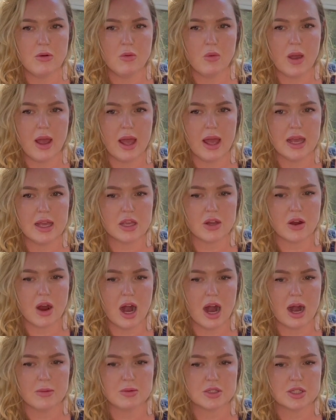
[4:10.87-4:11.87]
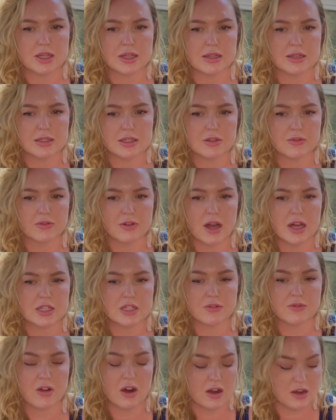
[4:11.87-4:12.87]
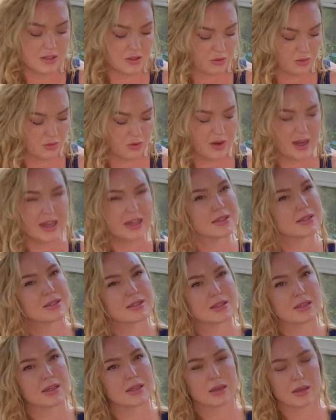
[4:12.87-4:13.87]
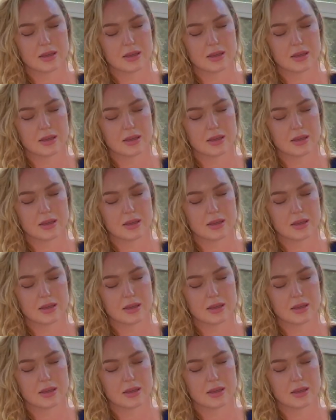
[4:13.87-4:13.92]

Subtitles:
weighing your options as far as risk.